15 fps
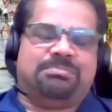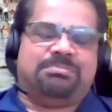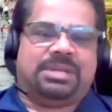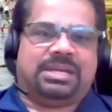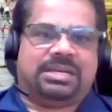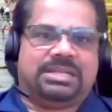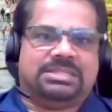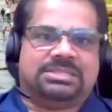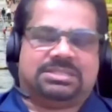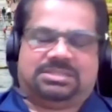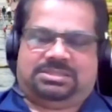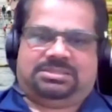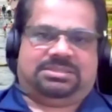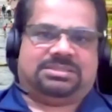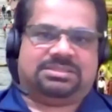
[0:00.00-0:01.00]

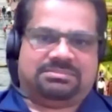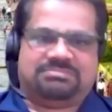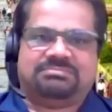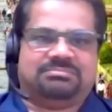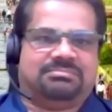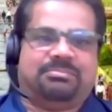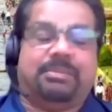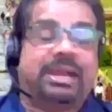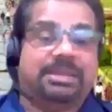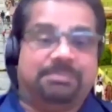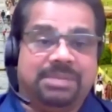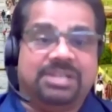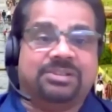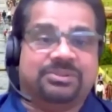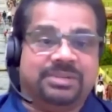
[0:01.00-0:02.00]
PIs might
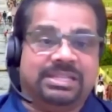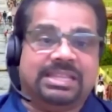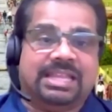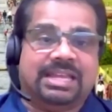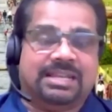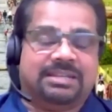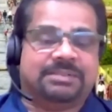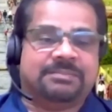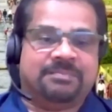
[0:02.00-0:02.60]
be doing that.